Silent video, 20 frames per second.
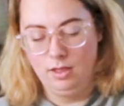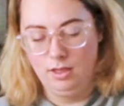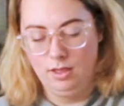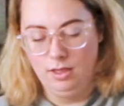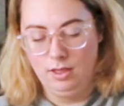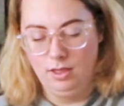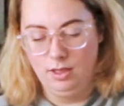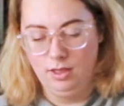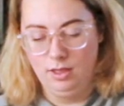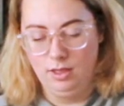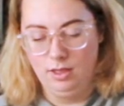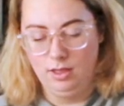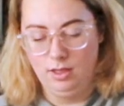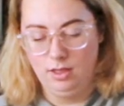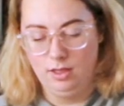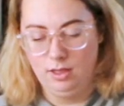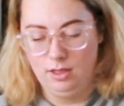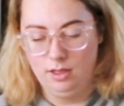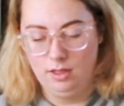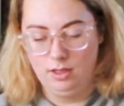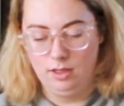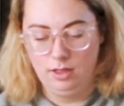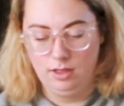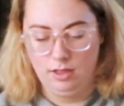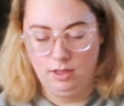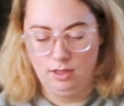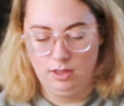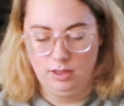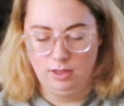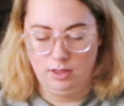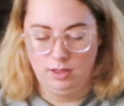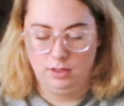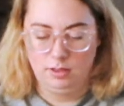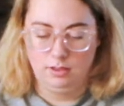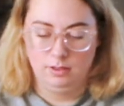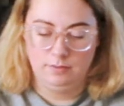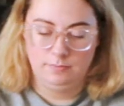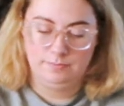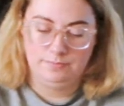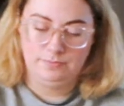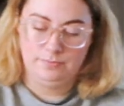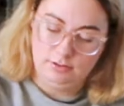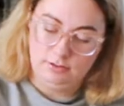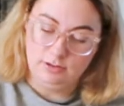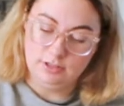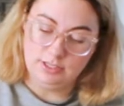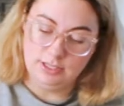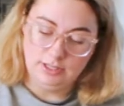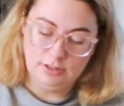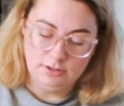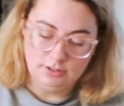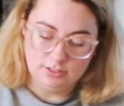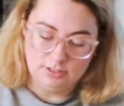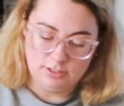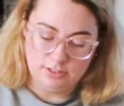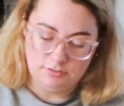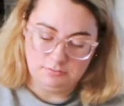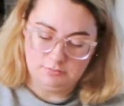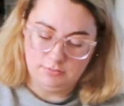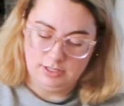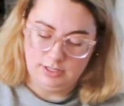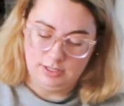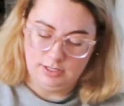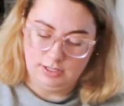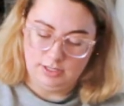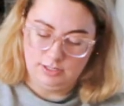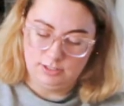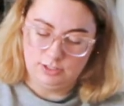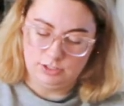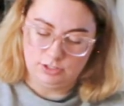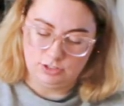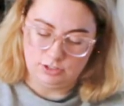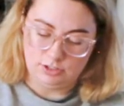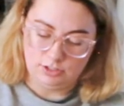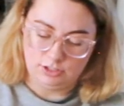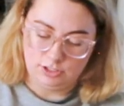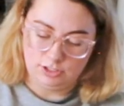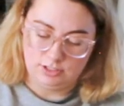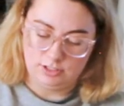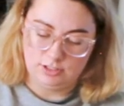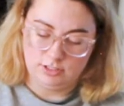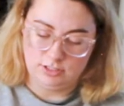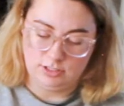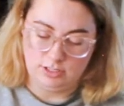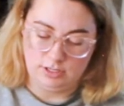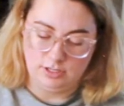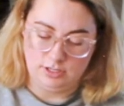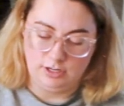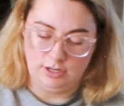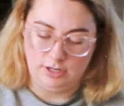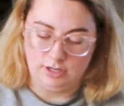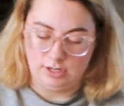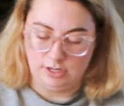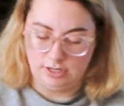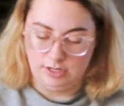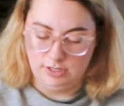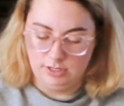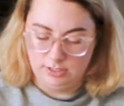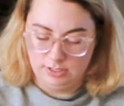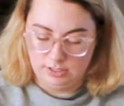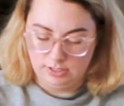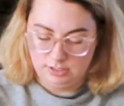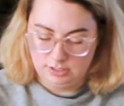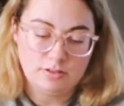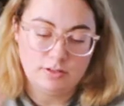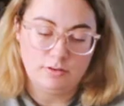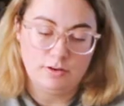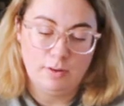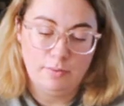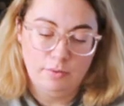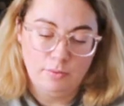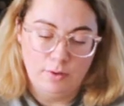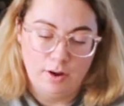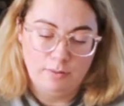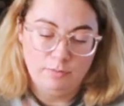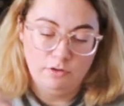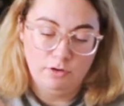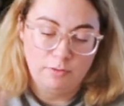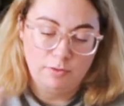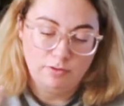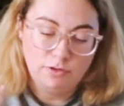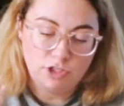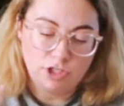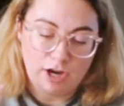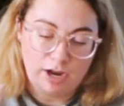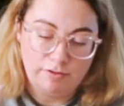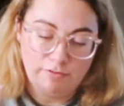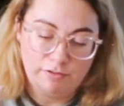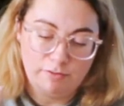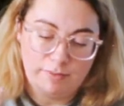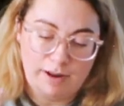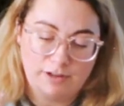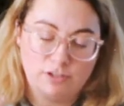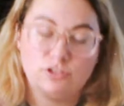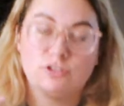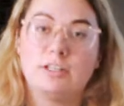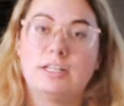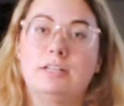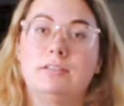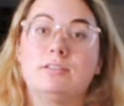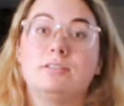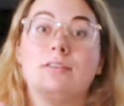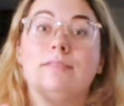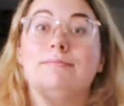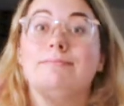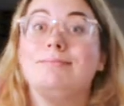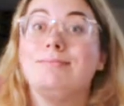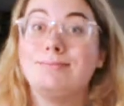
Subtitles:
Oh. It looks like there's some like instructions in here. So number 1, remove shine from natural nails.